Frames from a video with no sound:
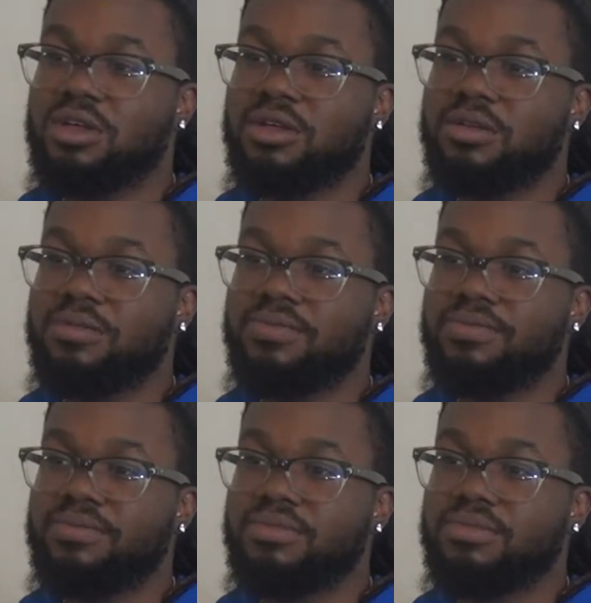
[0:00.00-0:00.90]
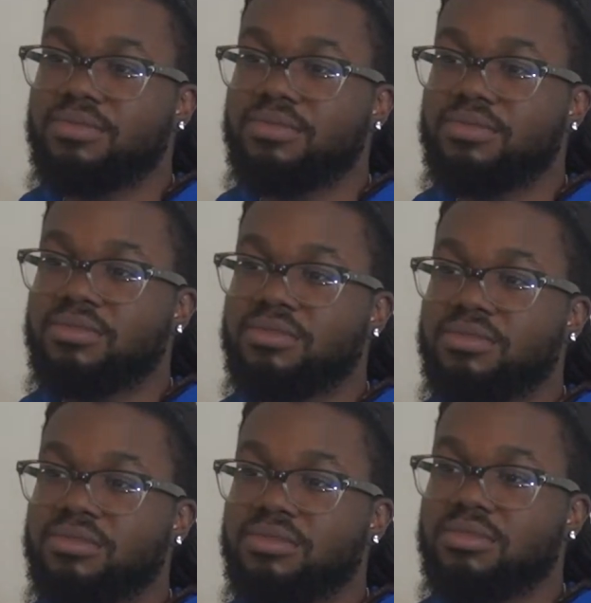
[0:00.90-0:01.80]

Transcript: (silence)